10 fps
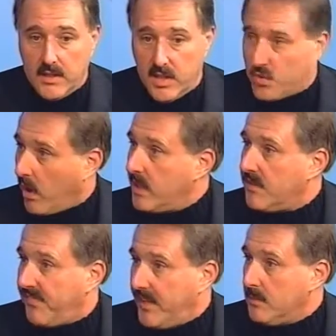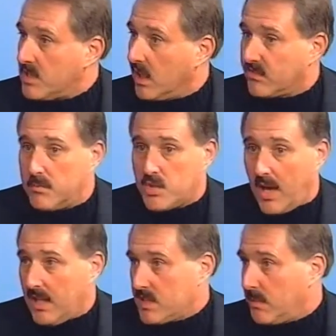to try to defend themselves from
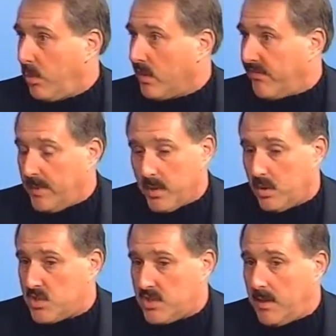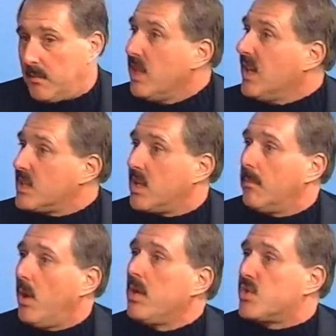child support or family court issues than
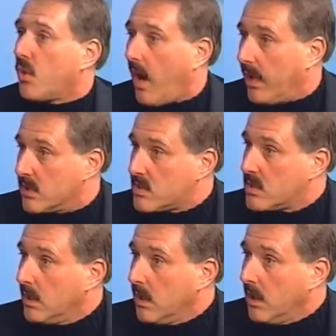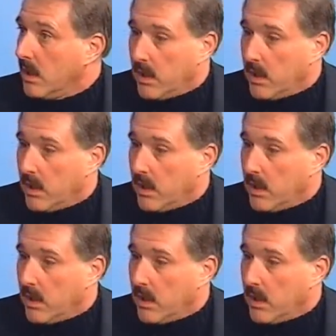some murder trials. Right.